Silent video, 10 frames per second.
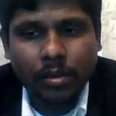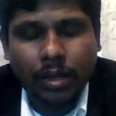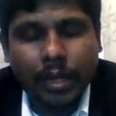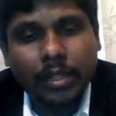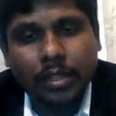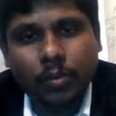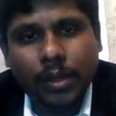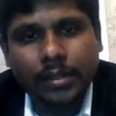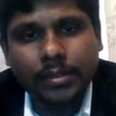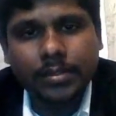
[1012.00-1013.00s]
Another
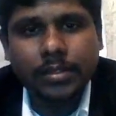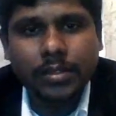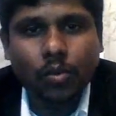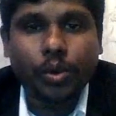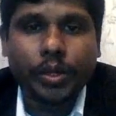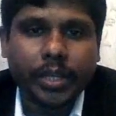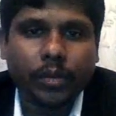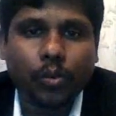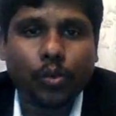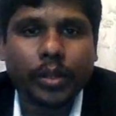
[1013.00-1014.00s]
one is OTA,
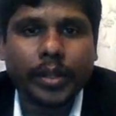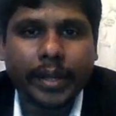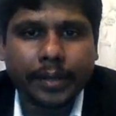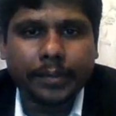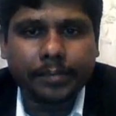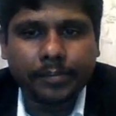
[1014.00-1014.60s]
over the air.